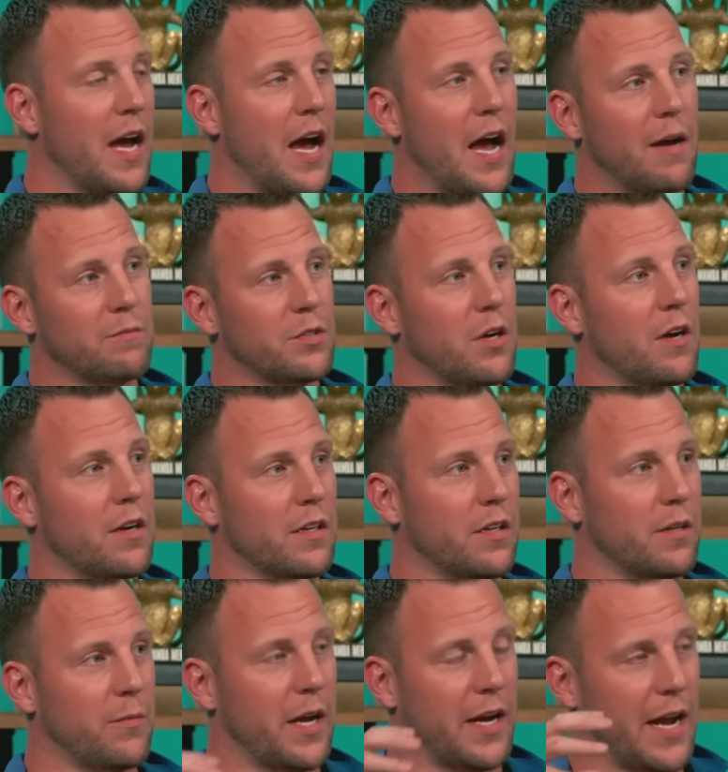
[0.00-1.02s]
I'm
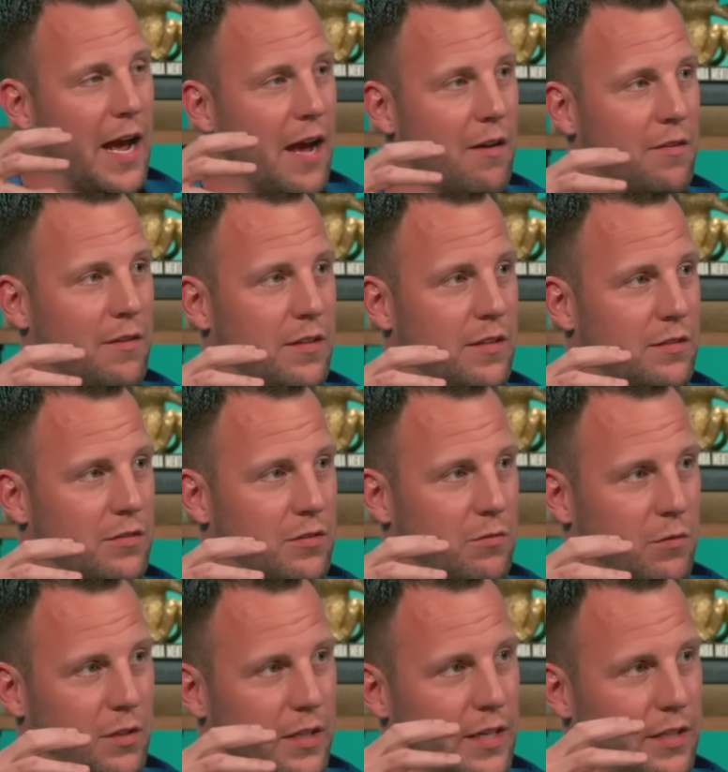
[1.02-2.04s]
talking about how this
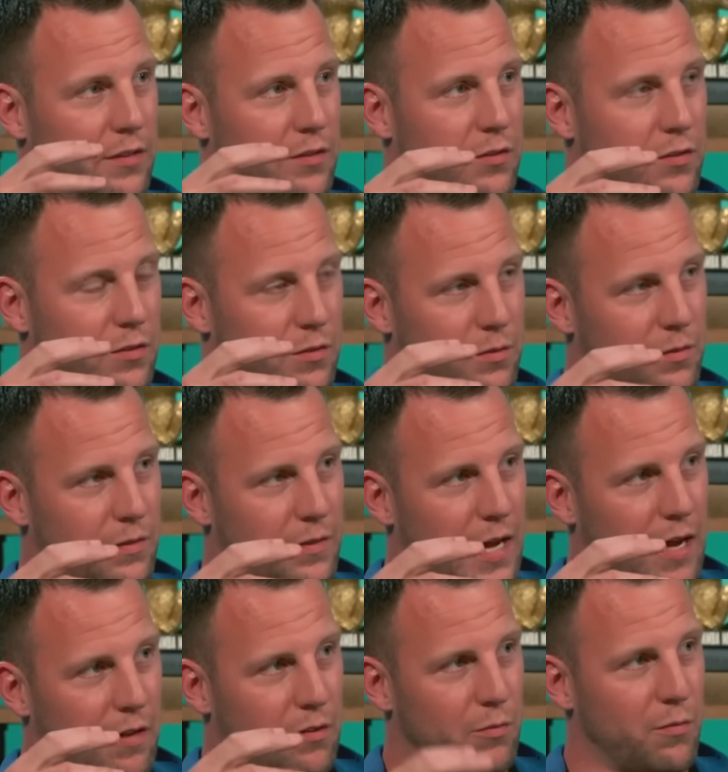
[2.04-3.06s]
related to
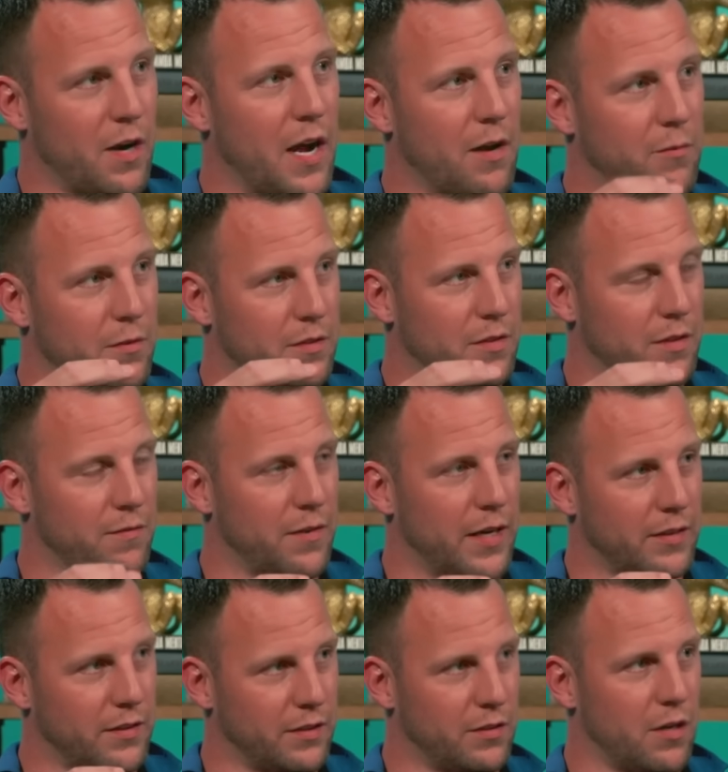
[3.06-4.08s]
how LeBron was
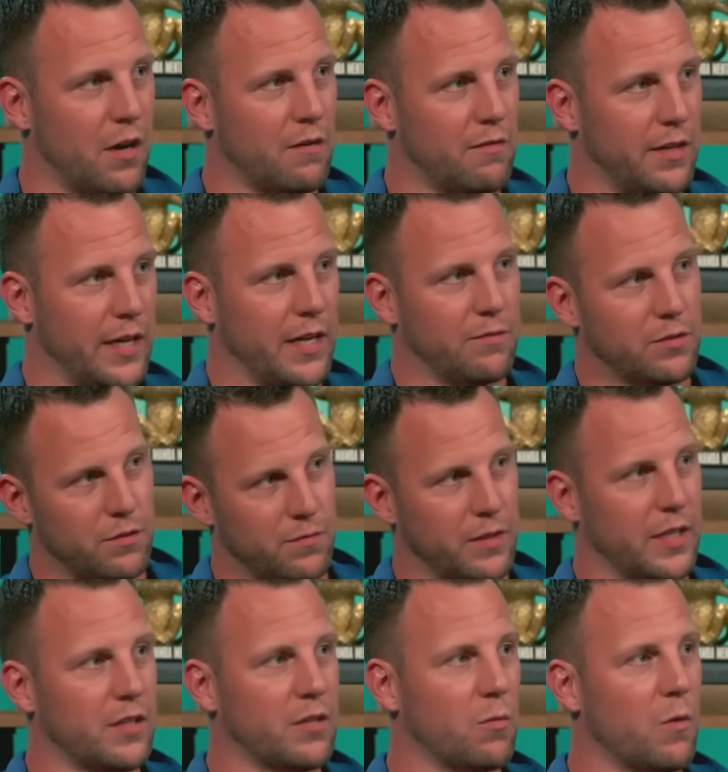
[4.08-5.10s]
affecting Darvin Ham. So
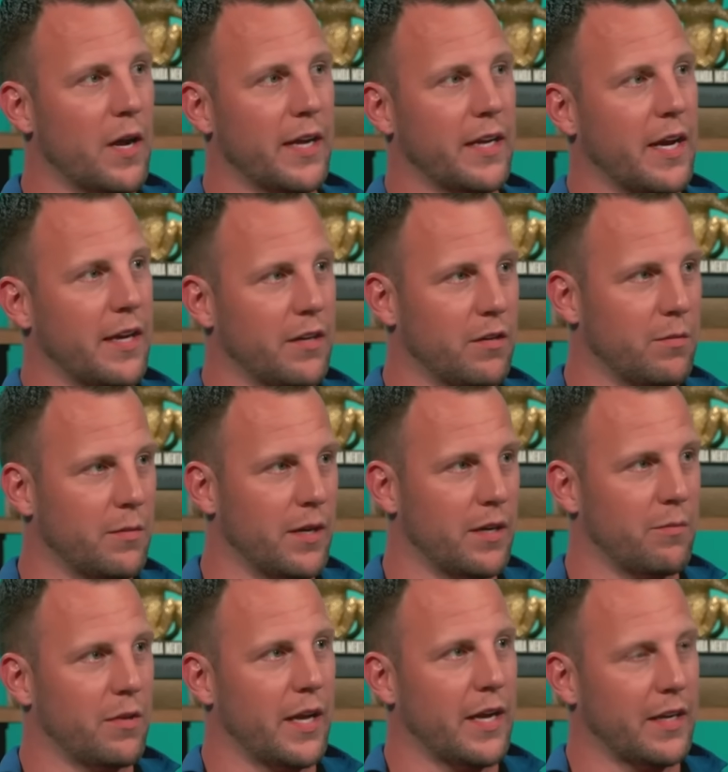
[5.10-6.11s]
forget the white guy. Could have been
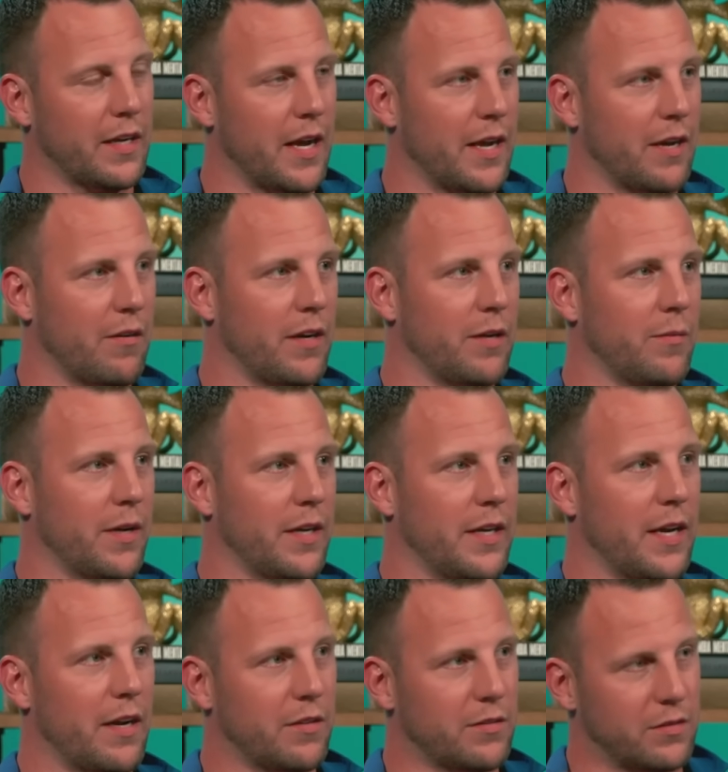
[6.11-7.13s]
a black guy or
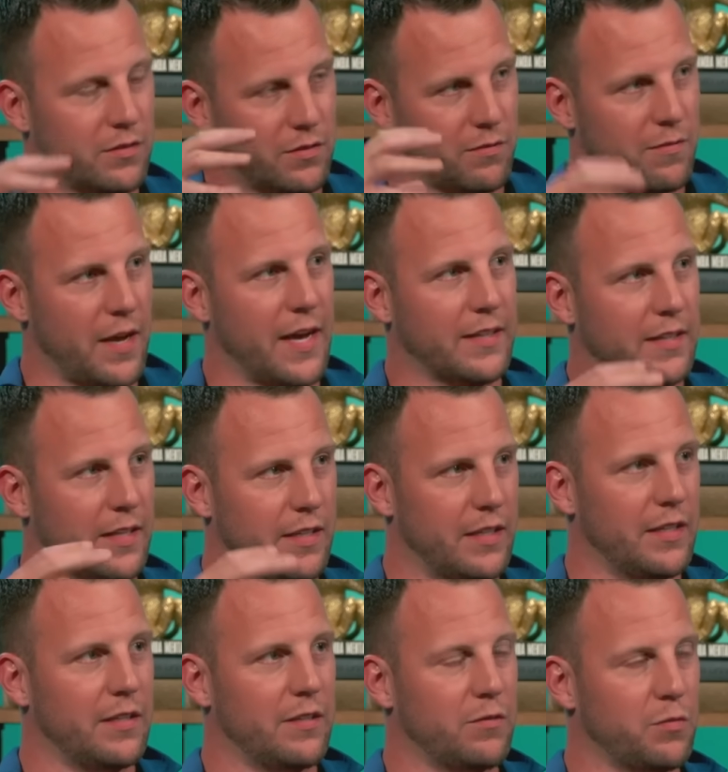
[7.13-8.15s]
anybody else. It's the fact that
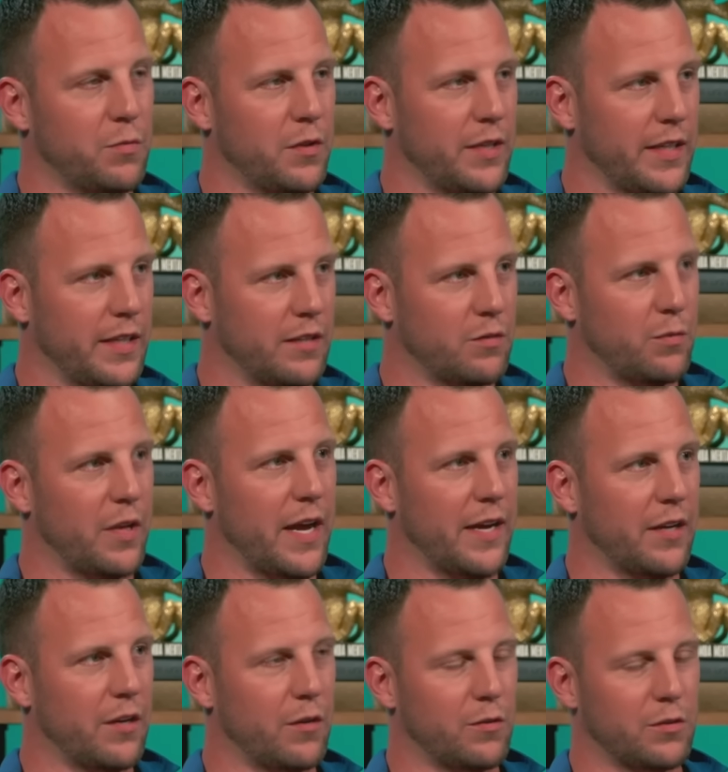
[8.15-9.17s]
he was putting his
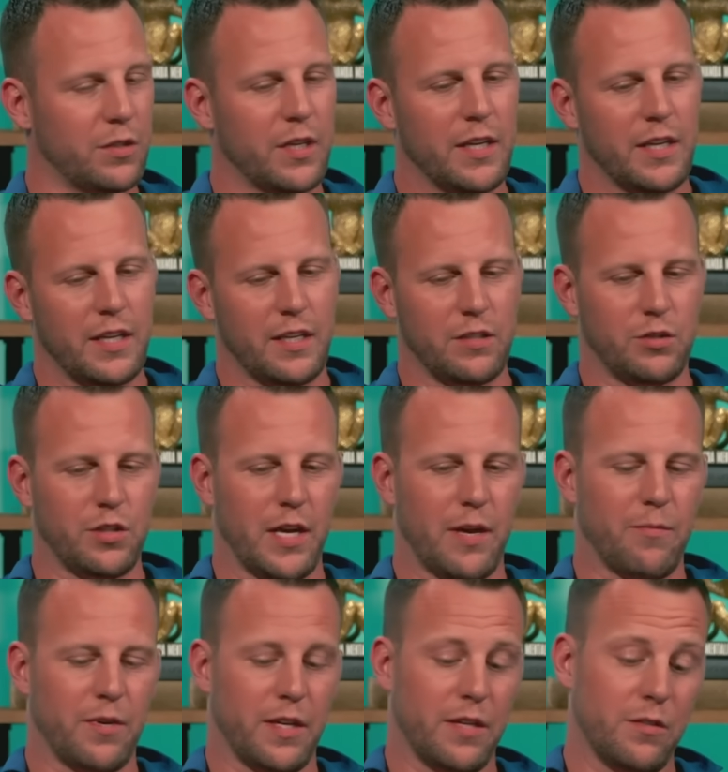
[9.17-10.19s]
black coach in
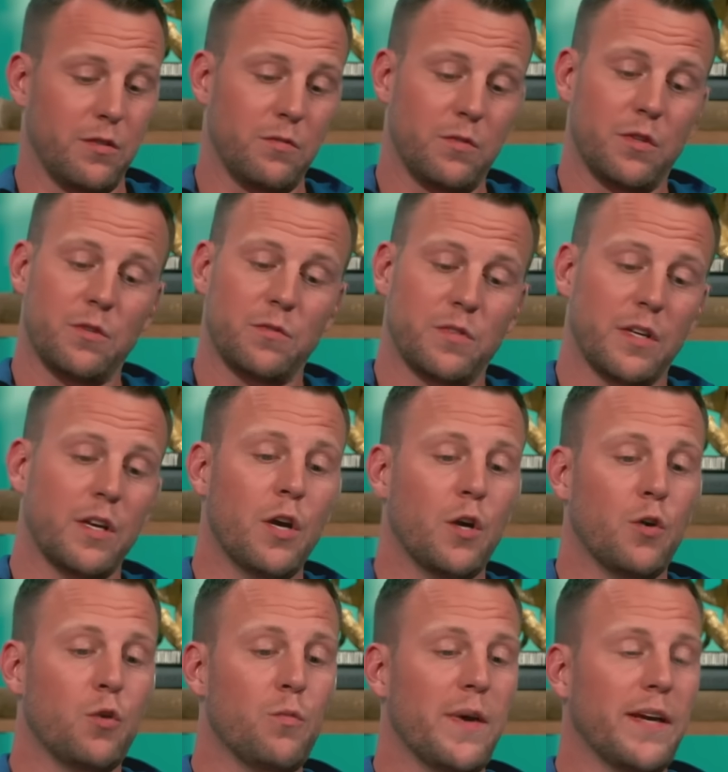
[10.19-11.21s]
jeopardy. And you said,
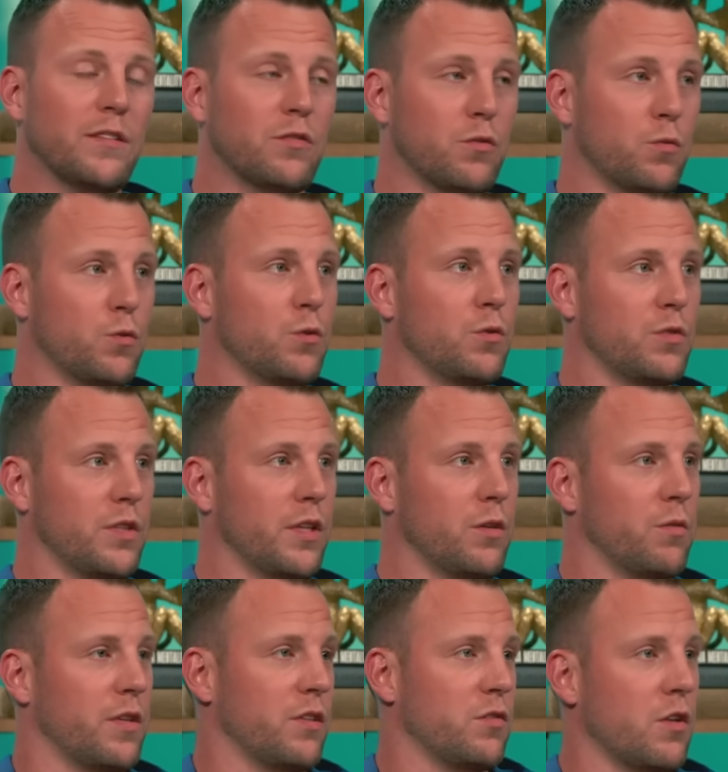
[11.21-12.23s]
who makes the rules here?
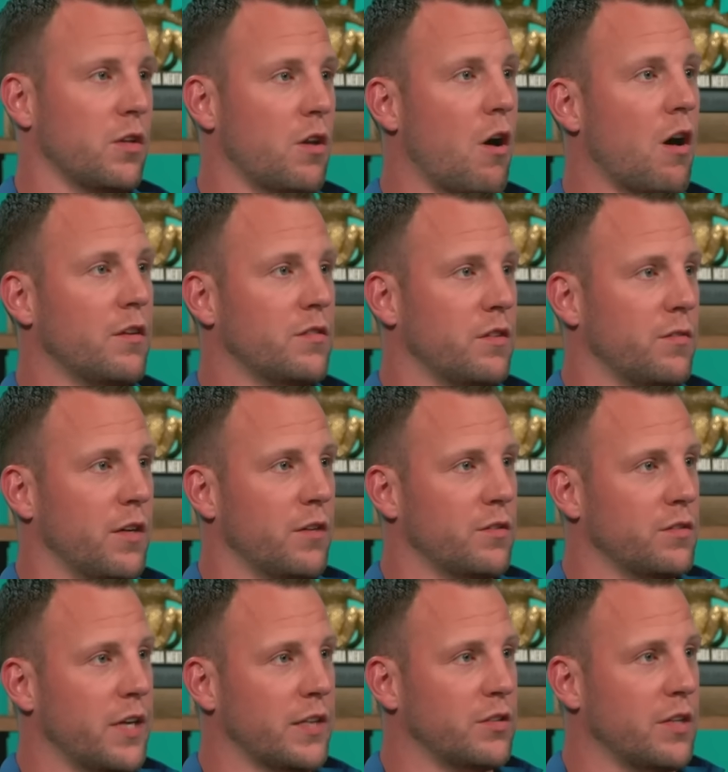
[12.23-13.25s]
Well, these are the laws of
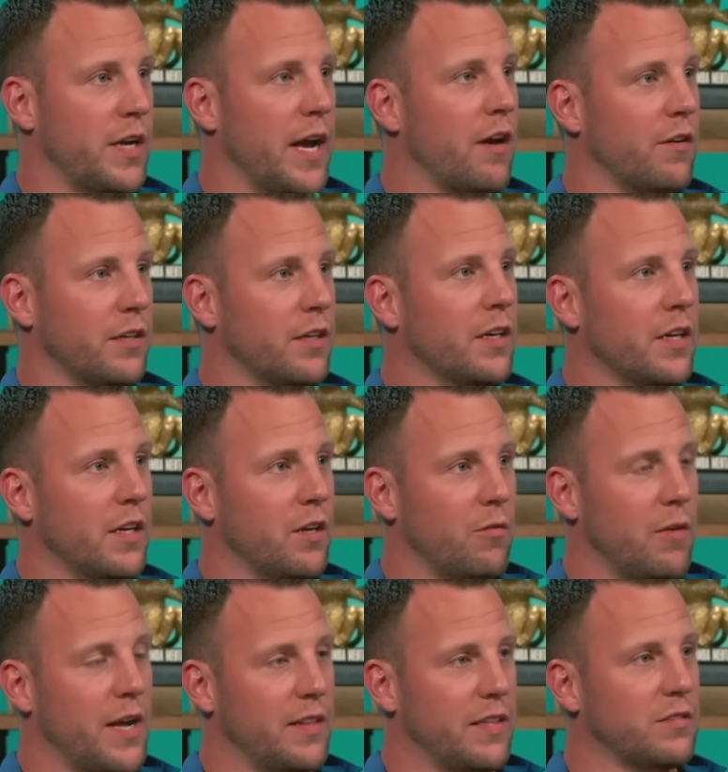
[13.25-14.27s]
intersectionality,
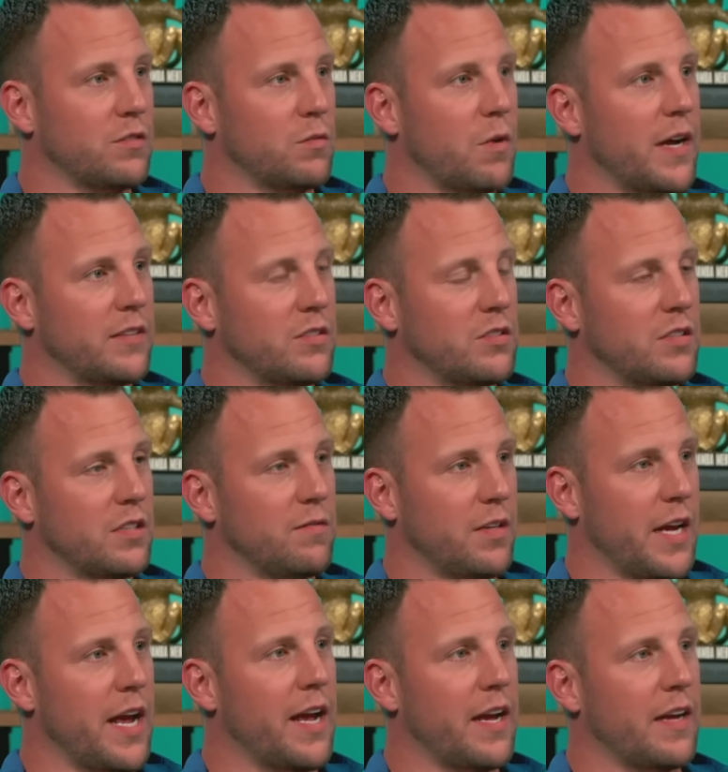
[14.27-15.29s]
right? And this is why
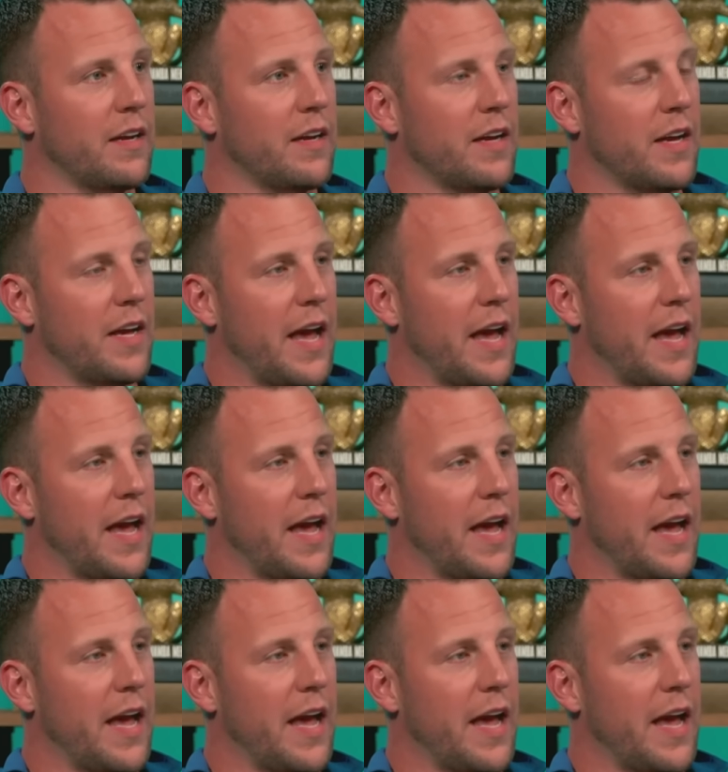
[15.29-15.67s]
Stephen A.